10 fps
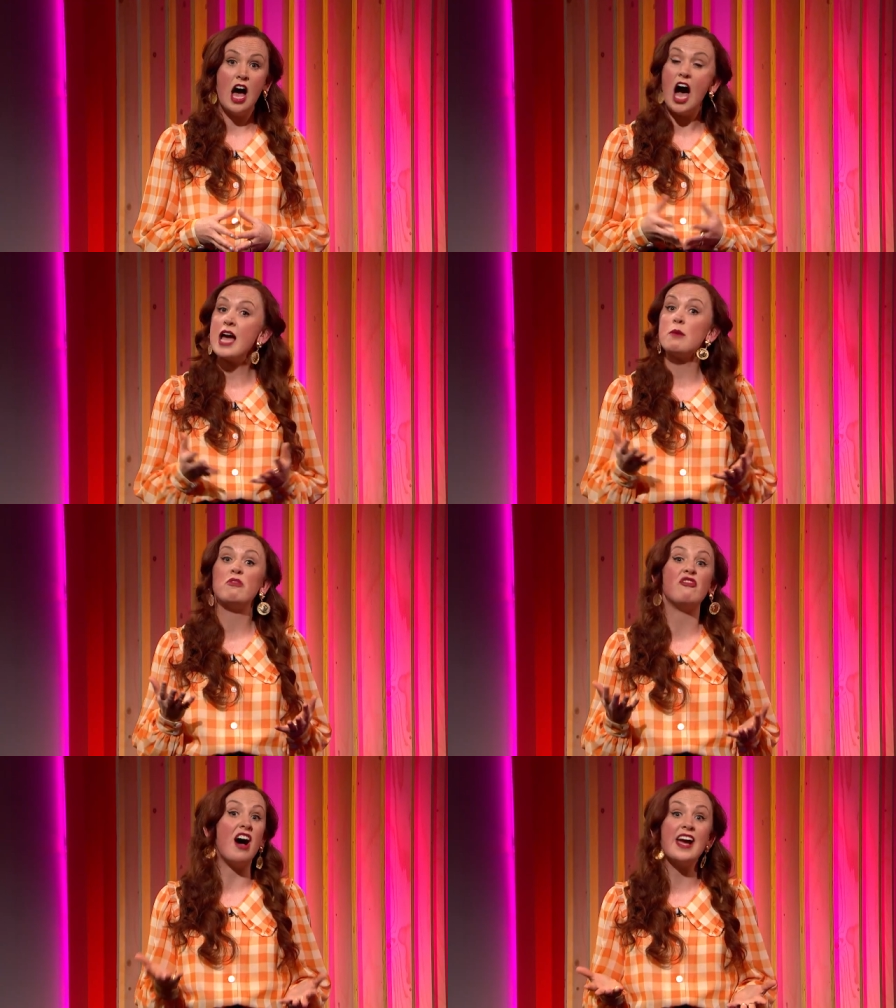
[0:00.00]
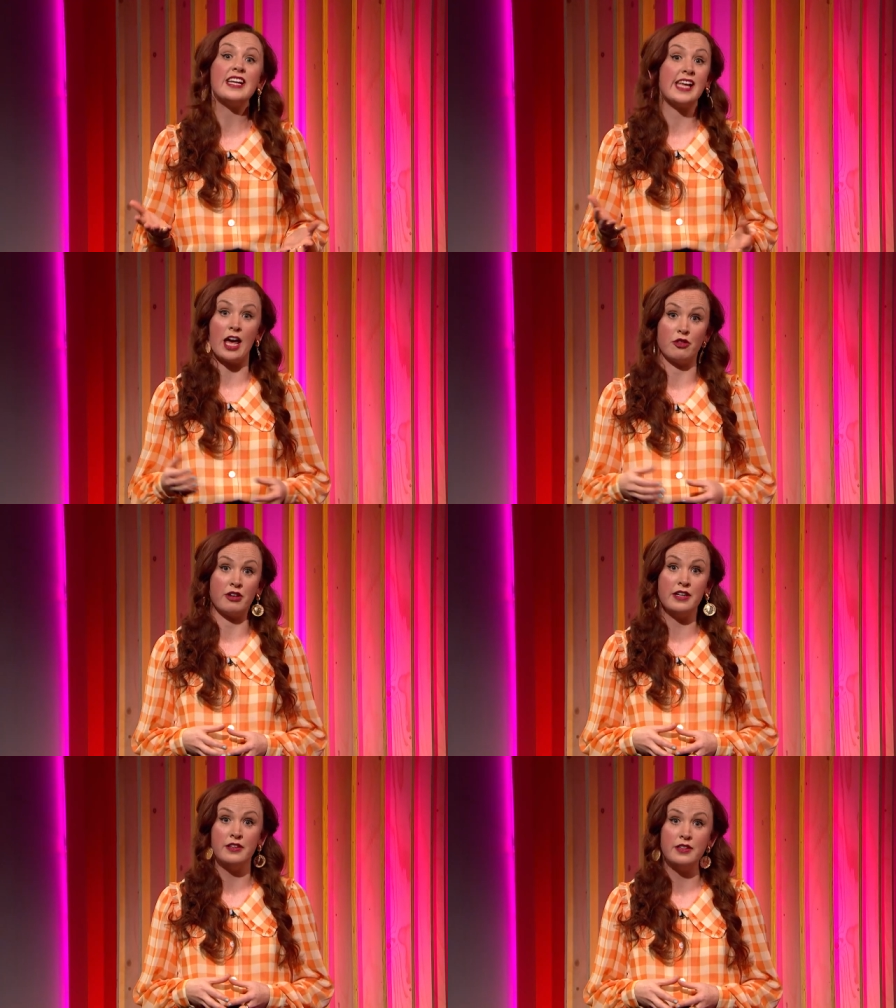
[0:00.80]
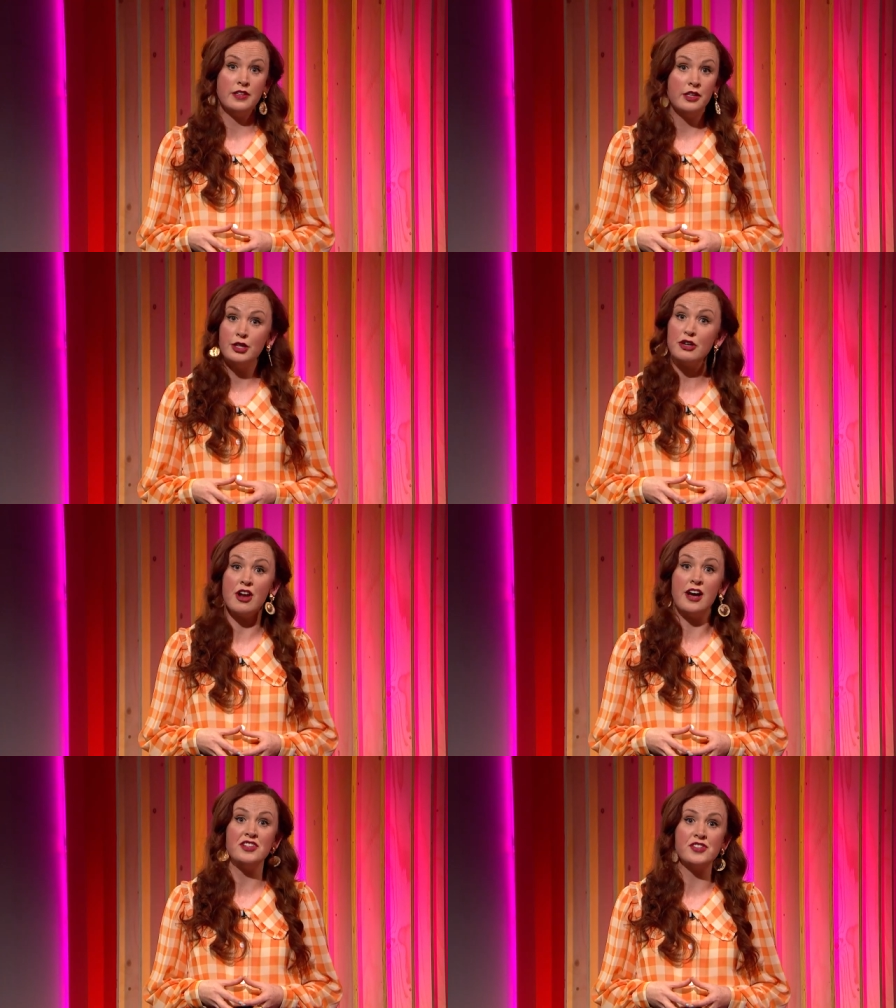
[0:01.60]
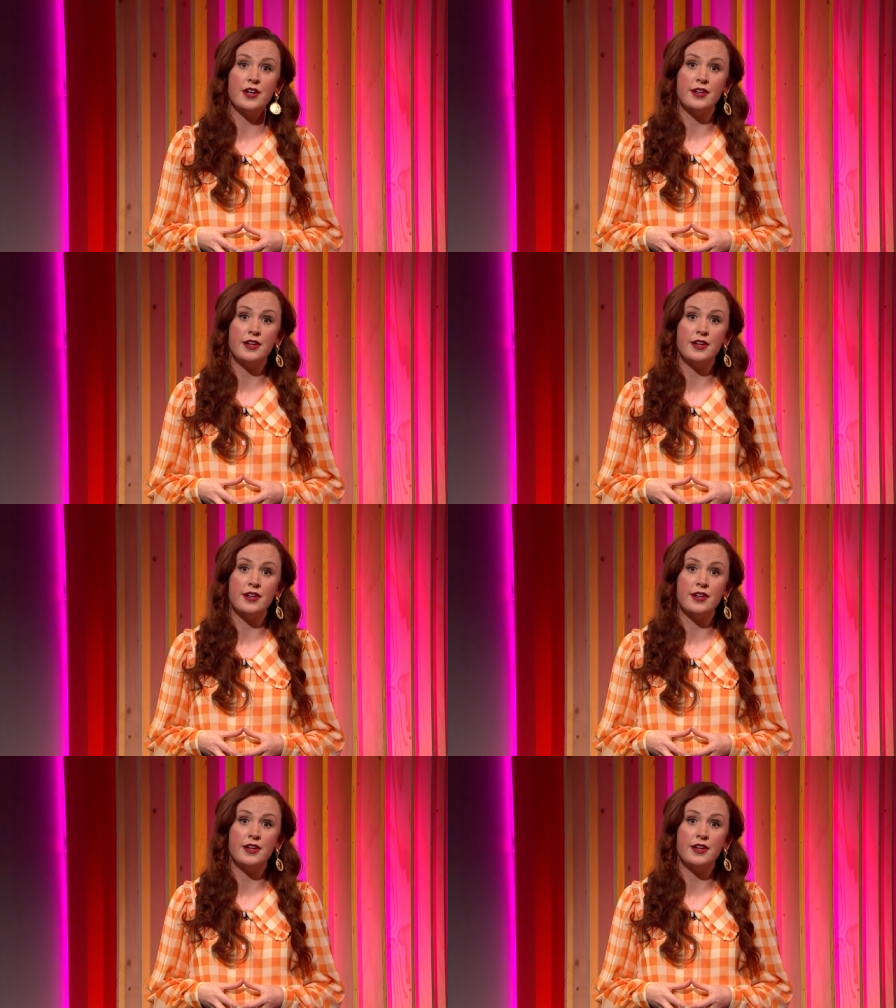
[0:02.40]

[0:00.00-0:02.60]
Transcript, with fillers: I'm fine, Catherine, you're not.